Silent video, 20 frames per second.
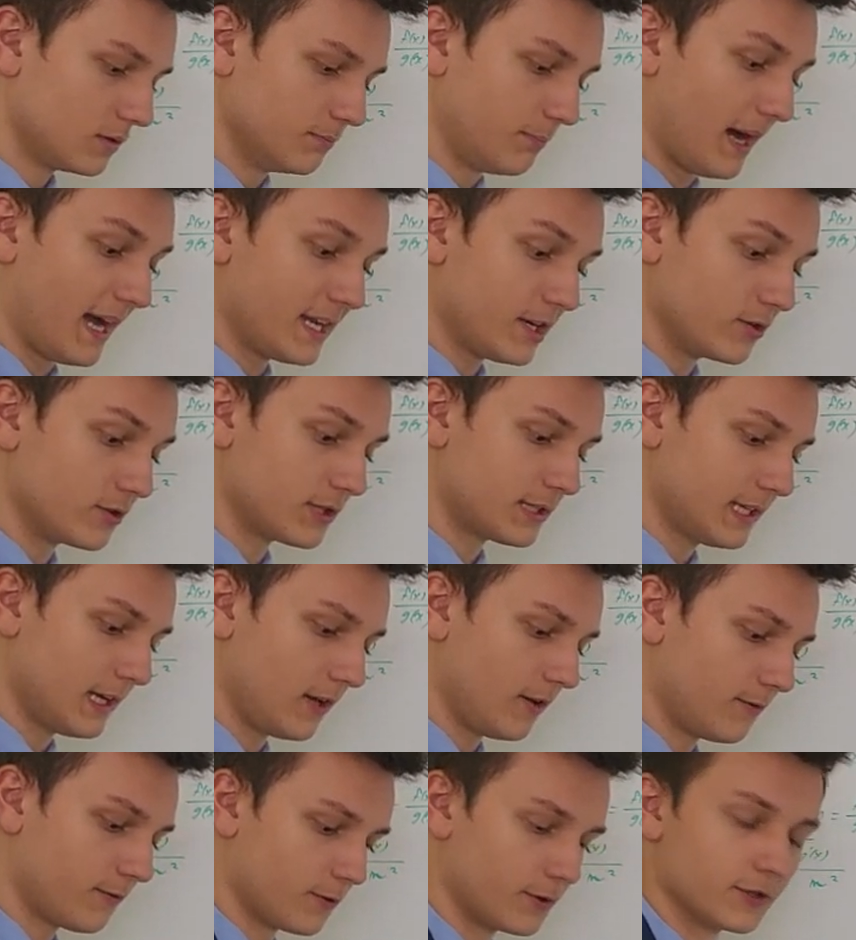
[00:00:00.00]
by
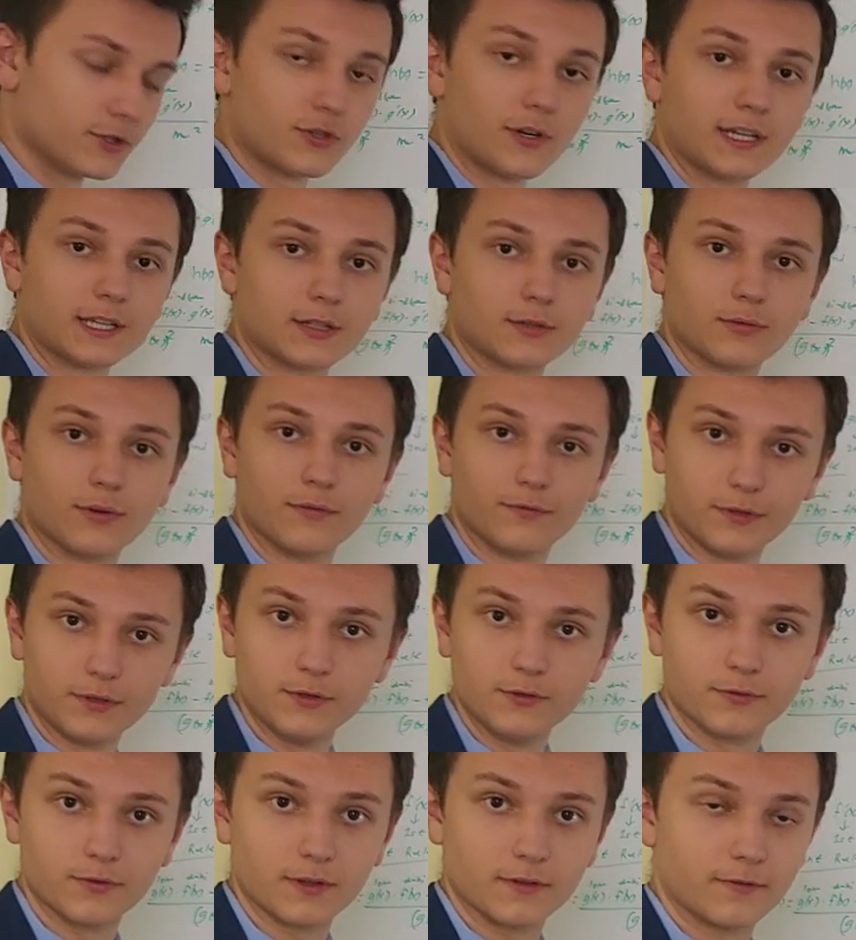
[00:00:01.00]
yourself, or you're trying to
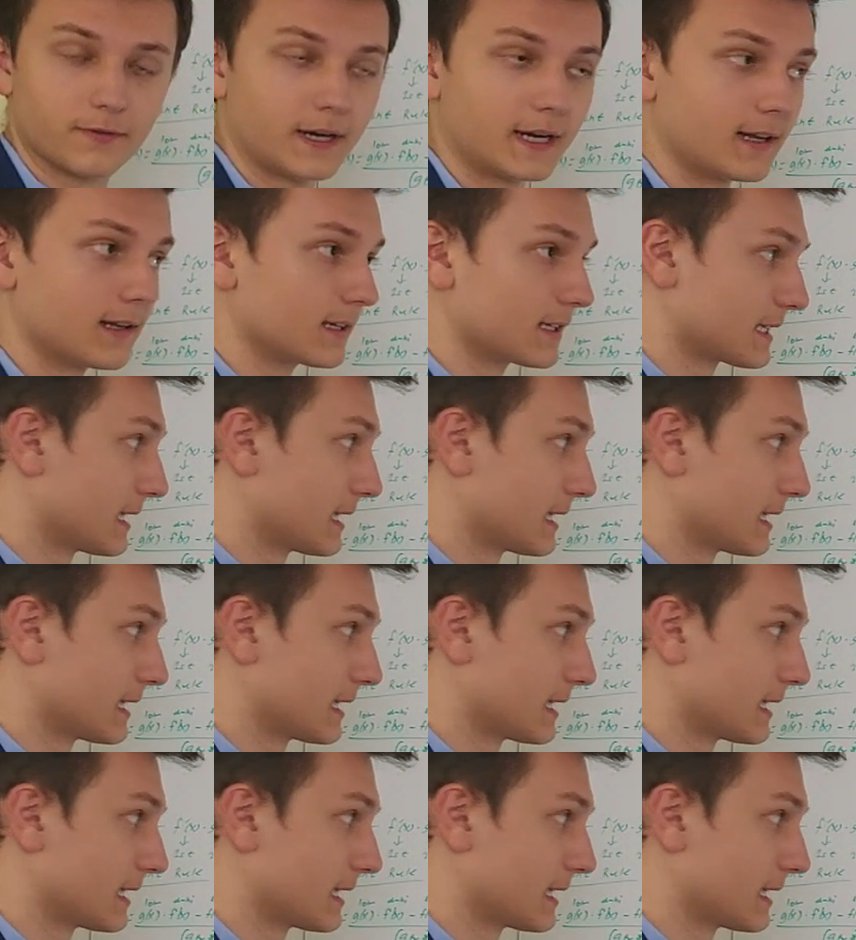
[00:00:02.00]
review for the final